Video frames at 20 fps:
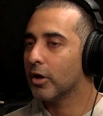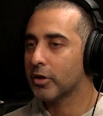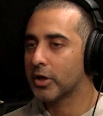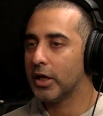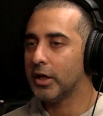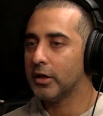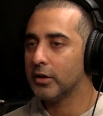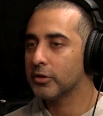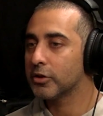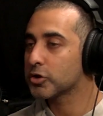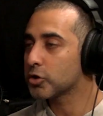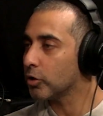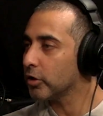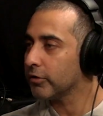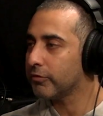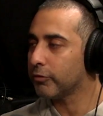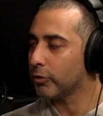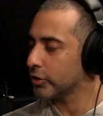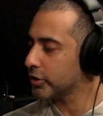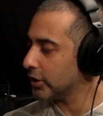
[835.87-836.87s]
Okay? There's
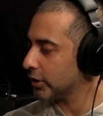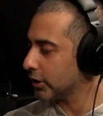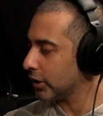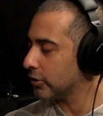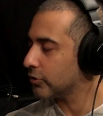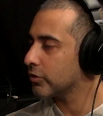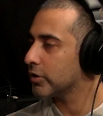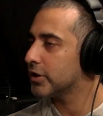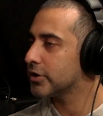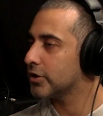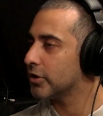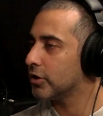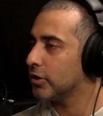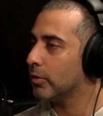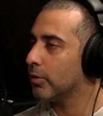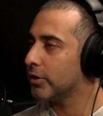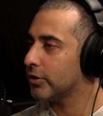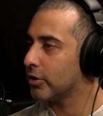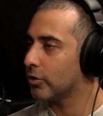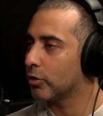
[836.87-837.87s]
only 14 countries in the
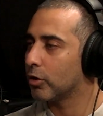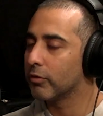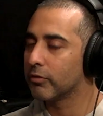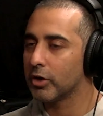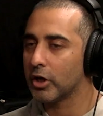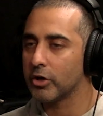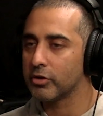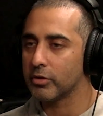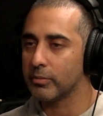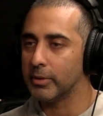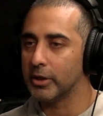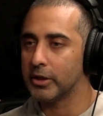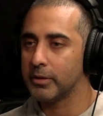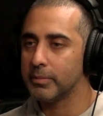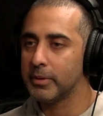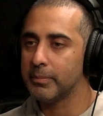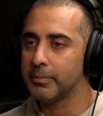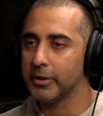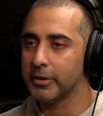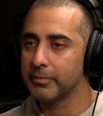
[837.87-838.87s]
UN that are over 100 million
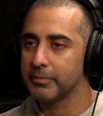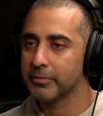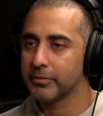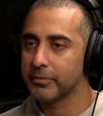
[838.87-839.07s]
people.